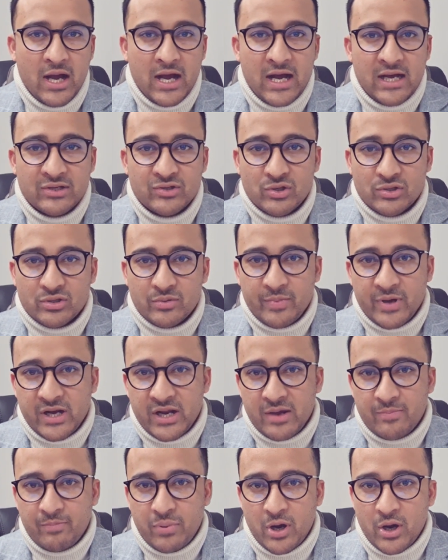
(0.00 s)
social
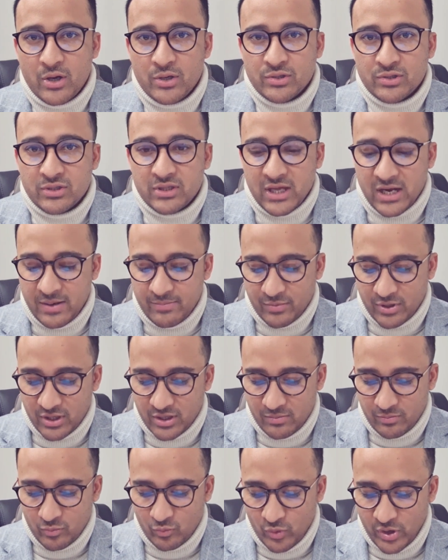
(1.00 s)
media post that
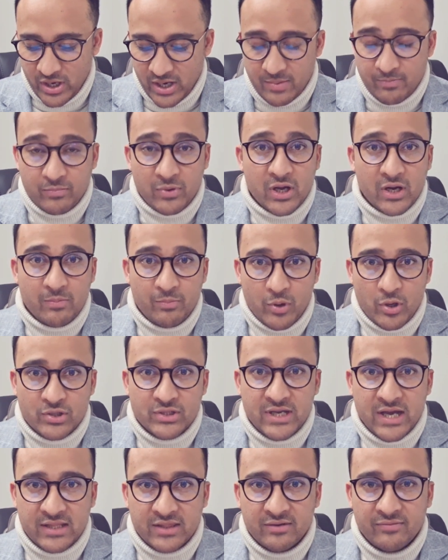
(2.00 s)
when I'm gonna
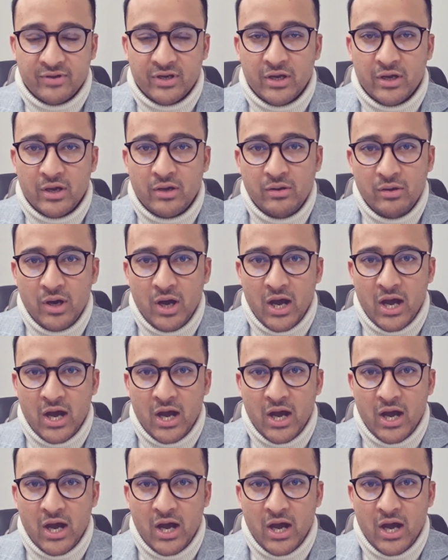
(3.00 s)
post out the video.